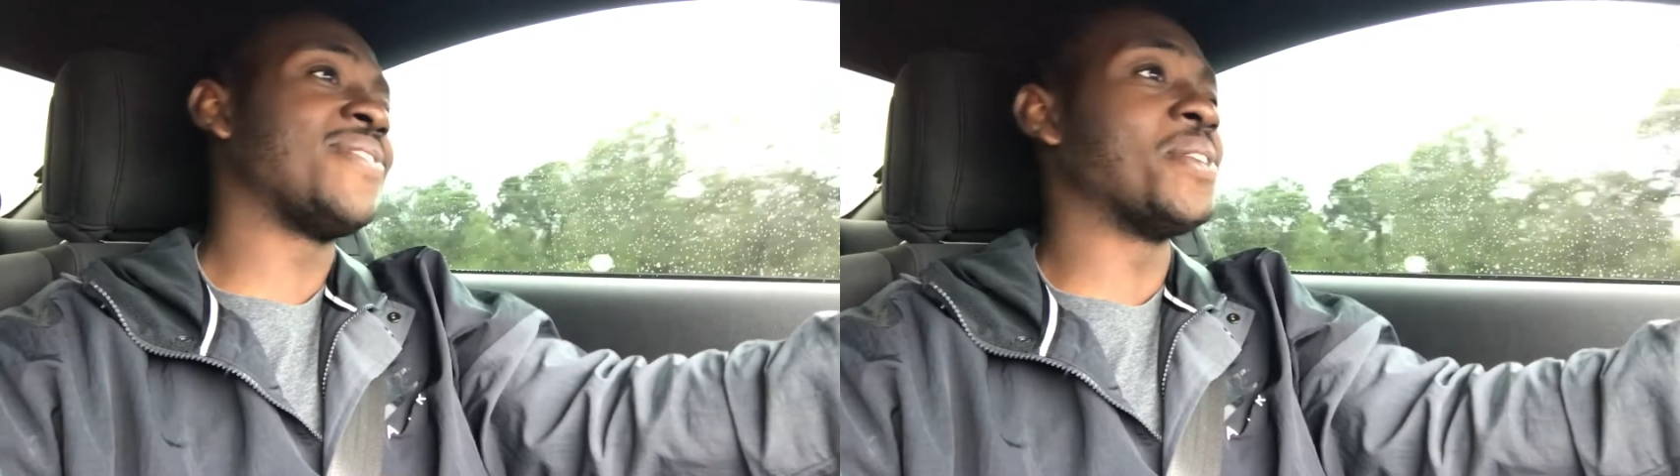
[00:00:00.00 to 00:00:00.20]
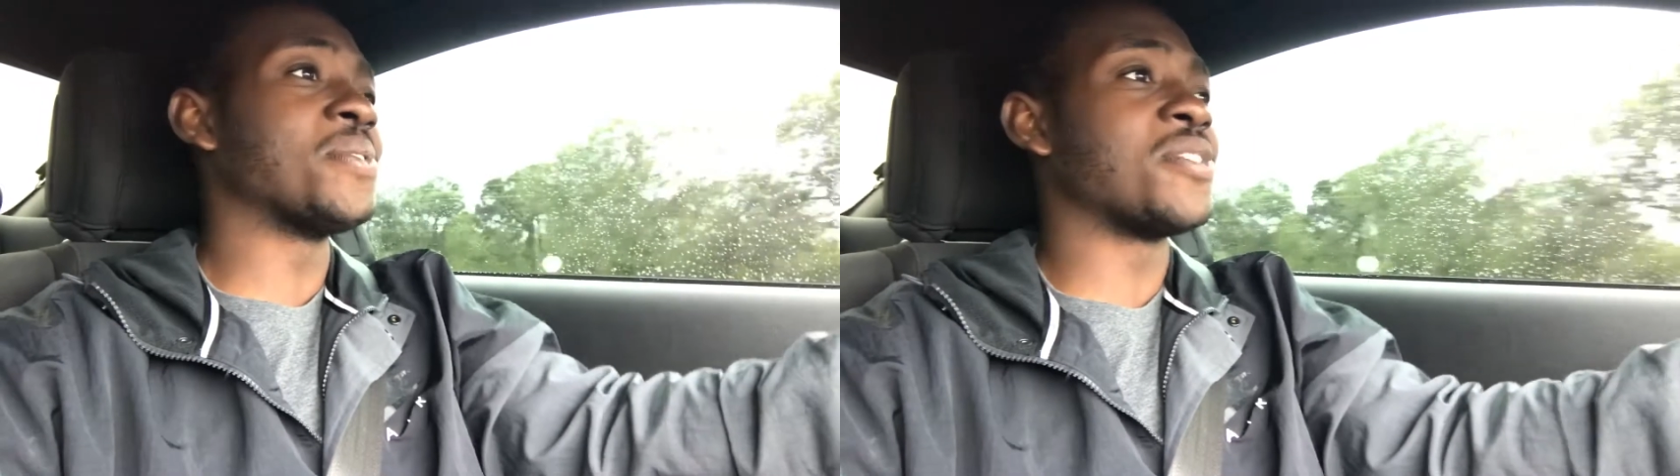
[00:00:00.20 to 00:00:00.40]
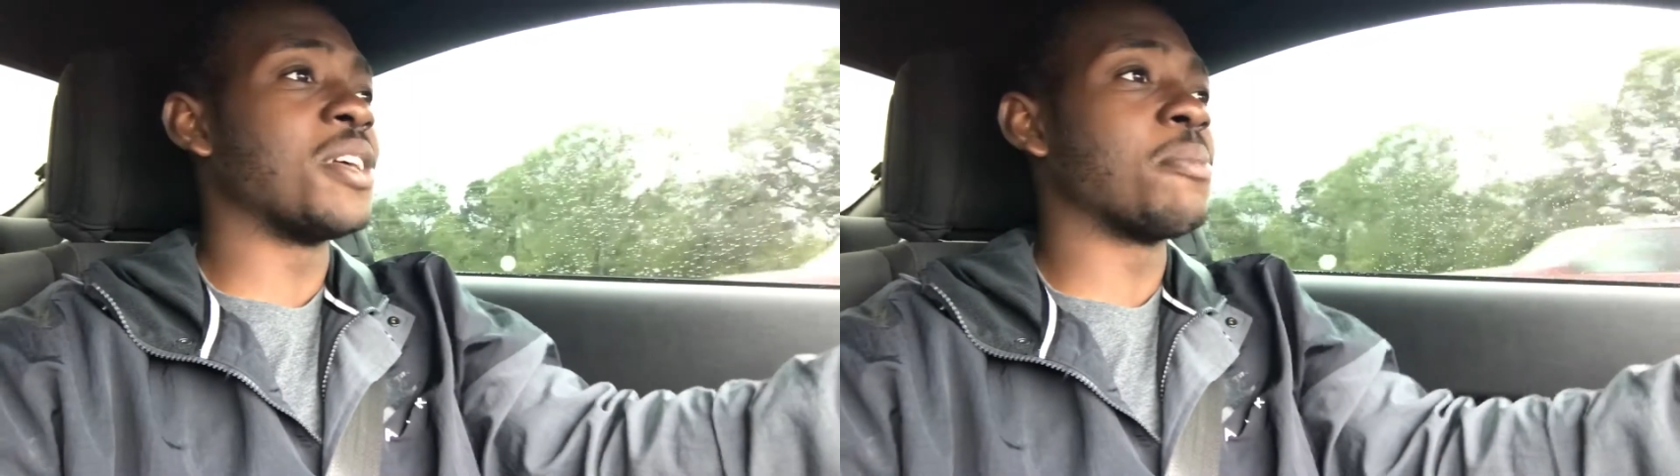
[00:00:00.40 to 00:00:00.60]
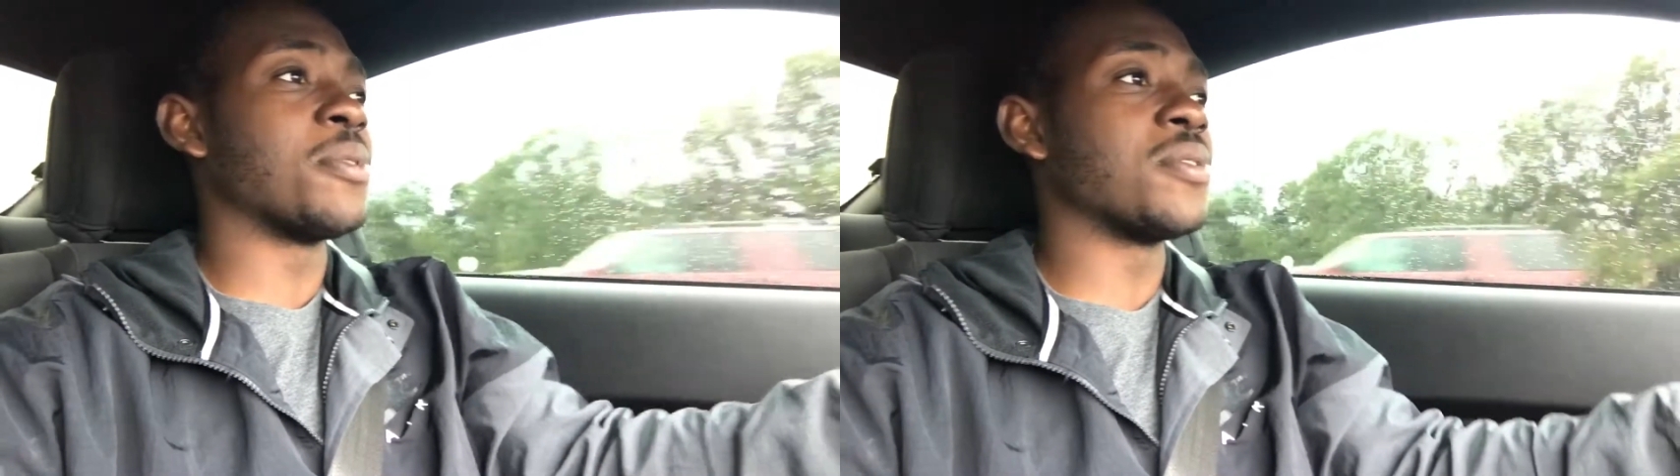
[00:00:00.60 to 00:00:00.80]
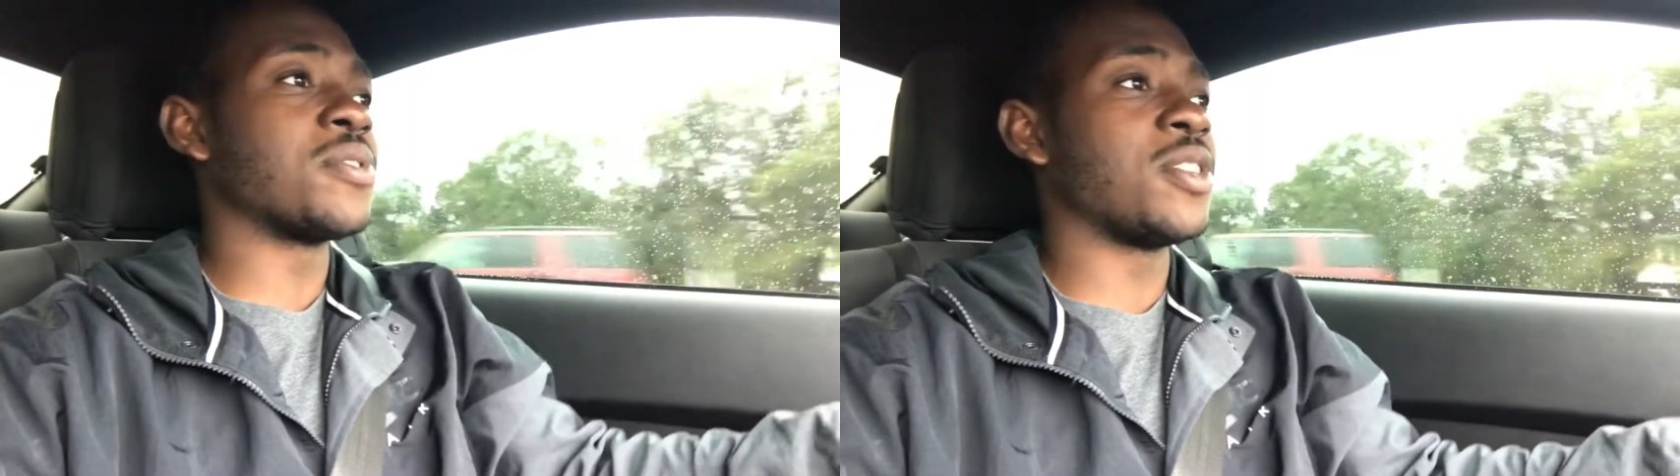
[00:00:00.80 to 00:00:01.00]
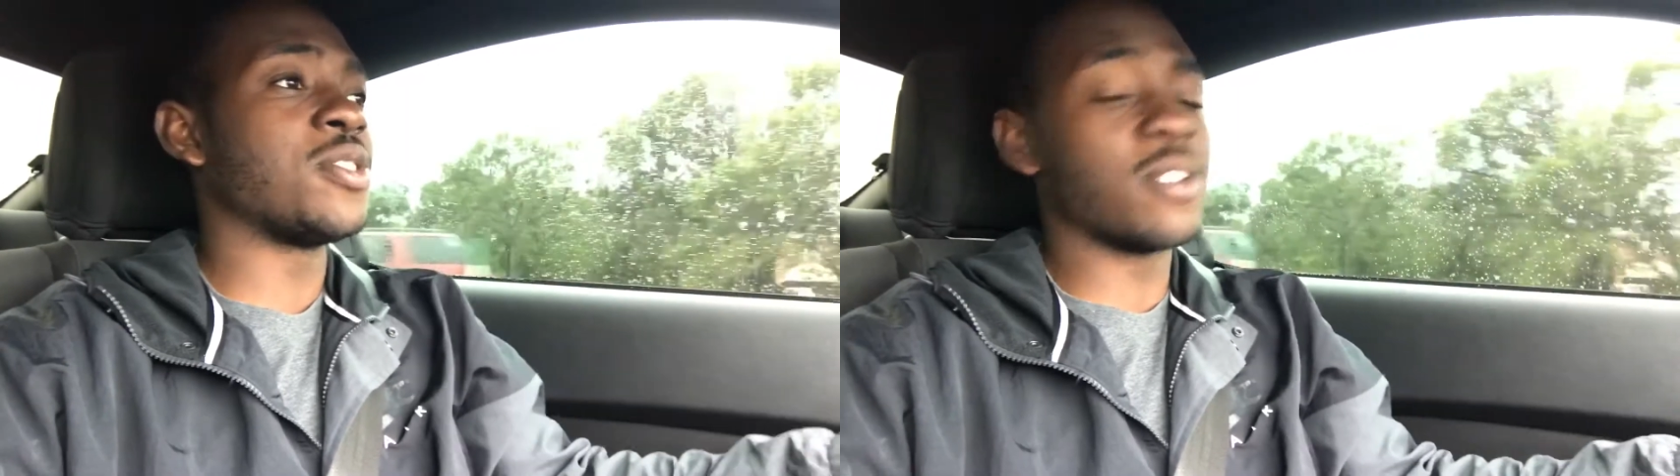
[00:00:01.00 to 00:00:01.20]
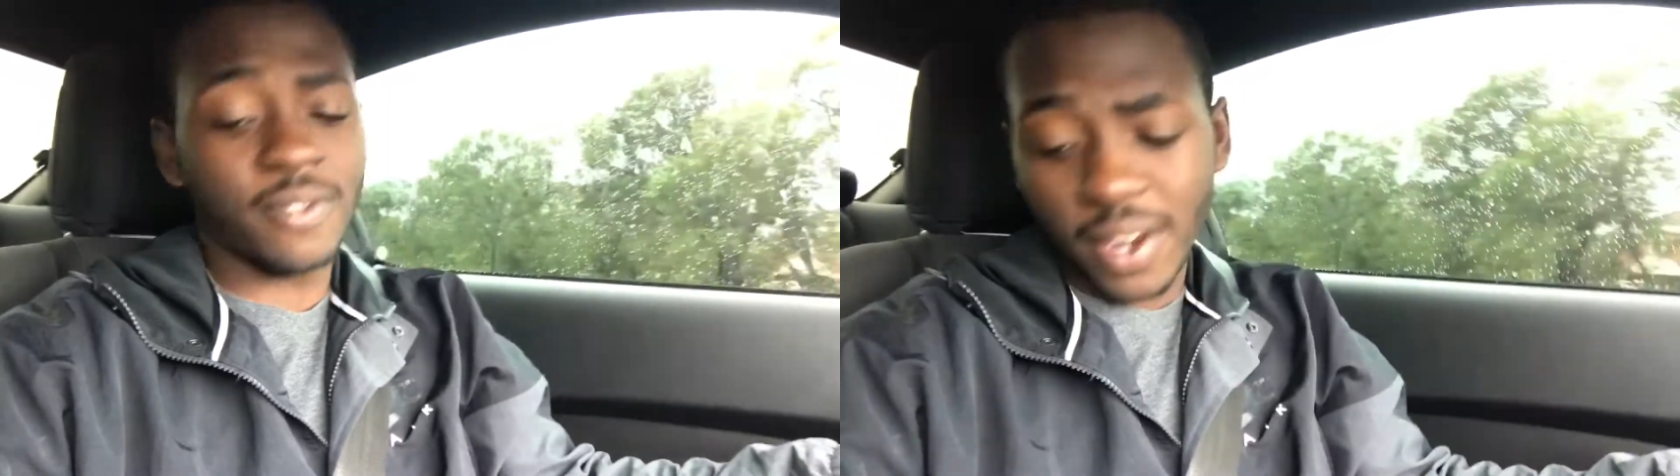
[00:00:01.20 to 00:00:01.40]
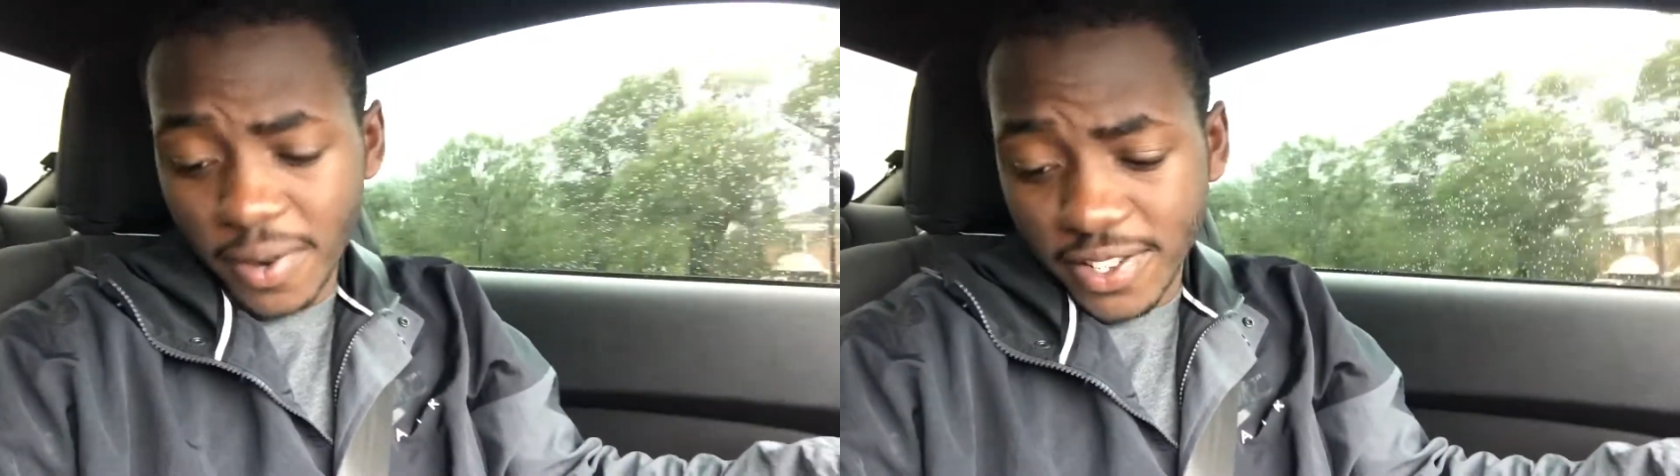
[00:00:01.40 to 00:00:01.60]
those numbers, these are
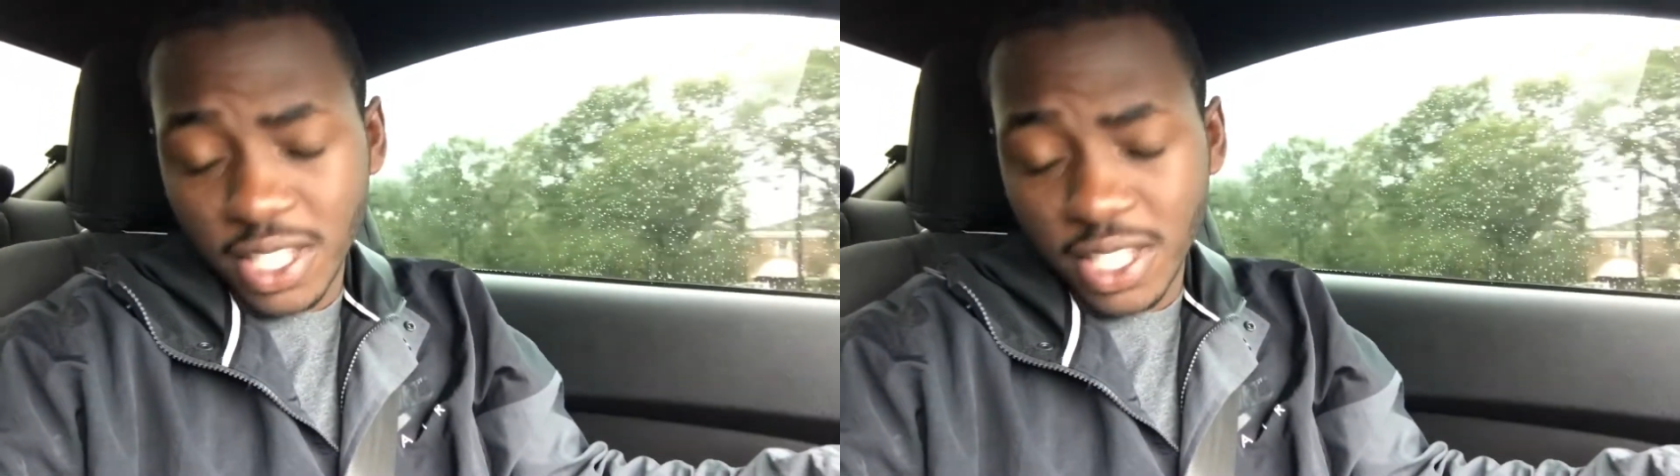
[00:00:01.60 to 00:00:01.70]
very